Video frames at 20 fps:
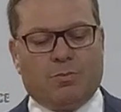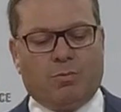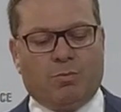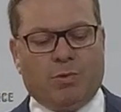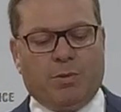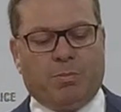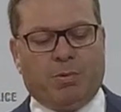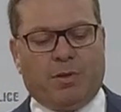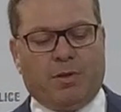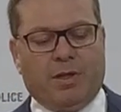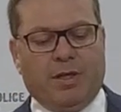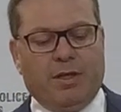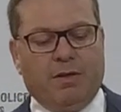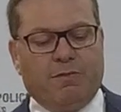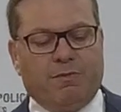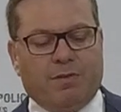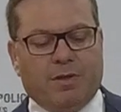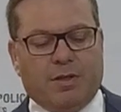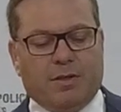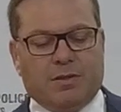We
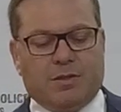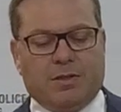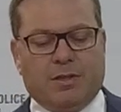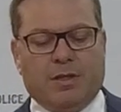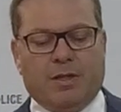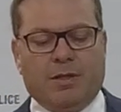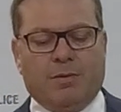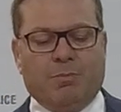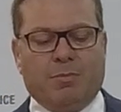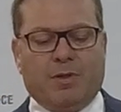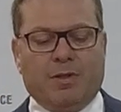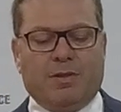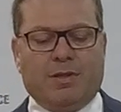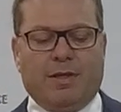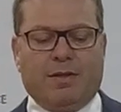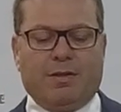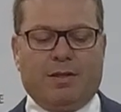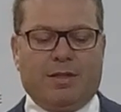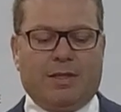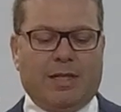believe that the
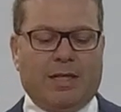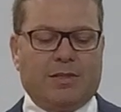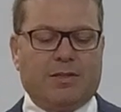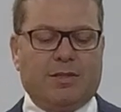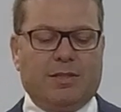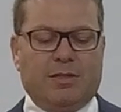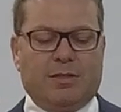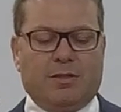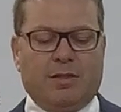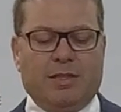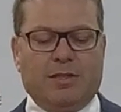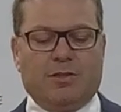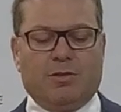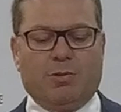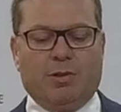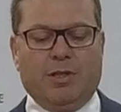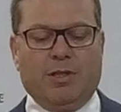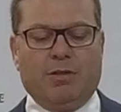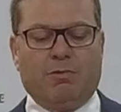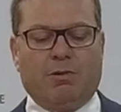death in custody is linked
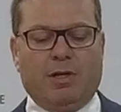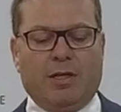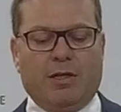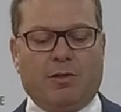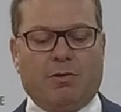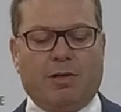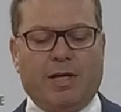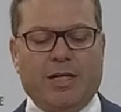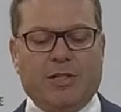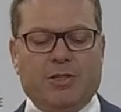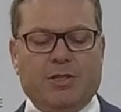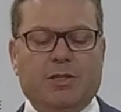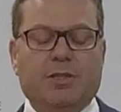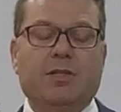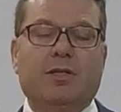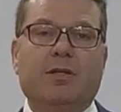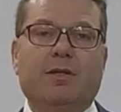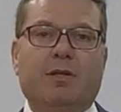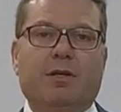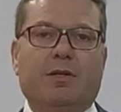to a hit-run crash
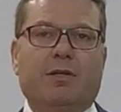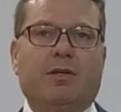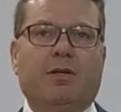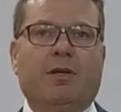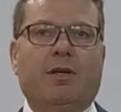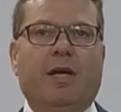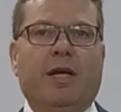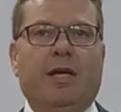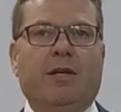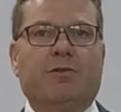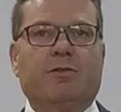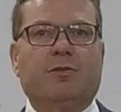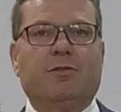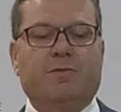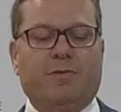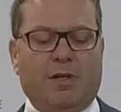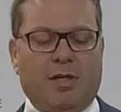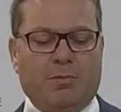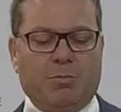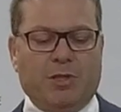that occurred at Andrew's
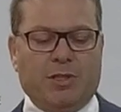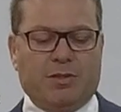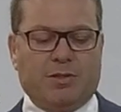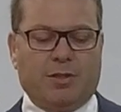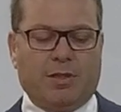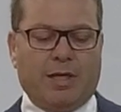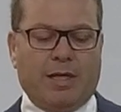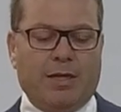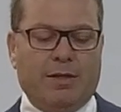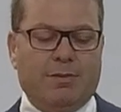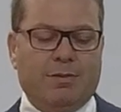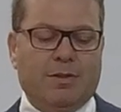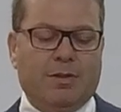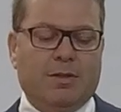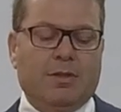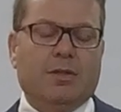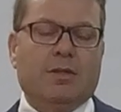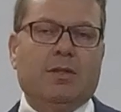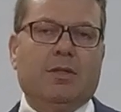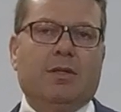farm yesterday,
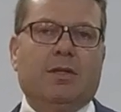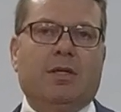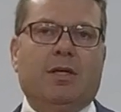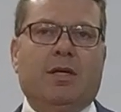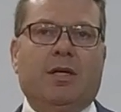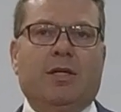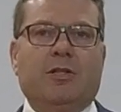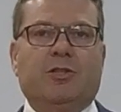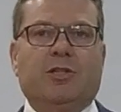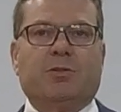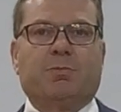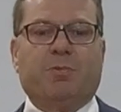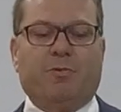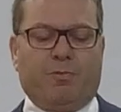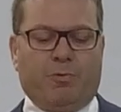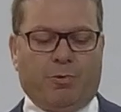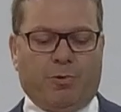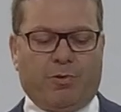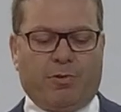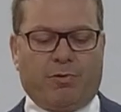just
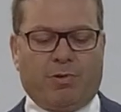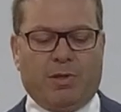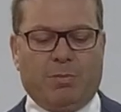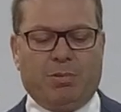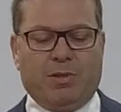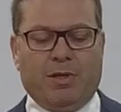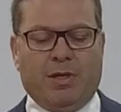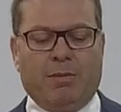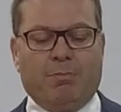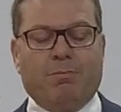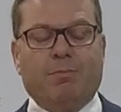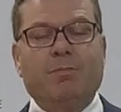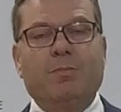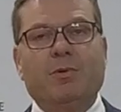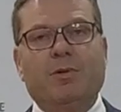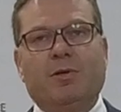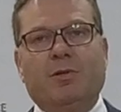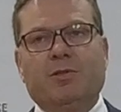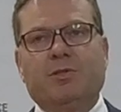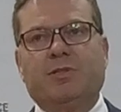before 3 p.m.
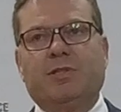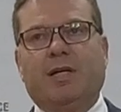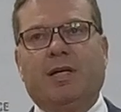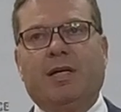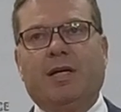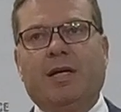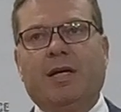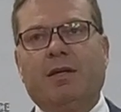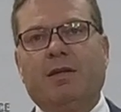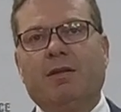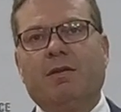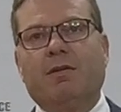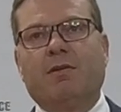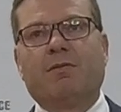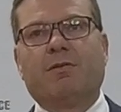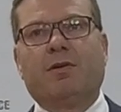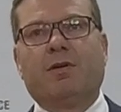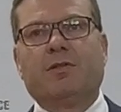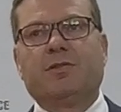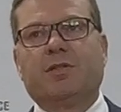on Saturday, the
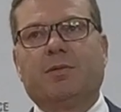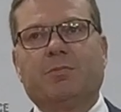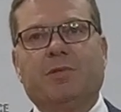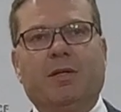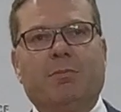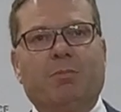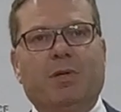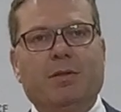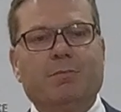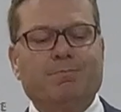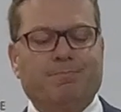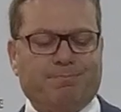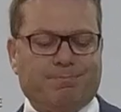3rd of September.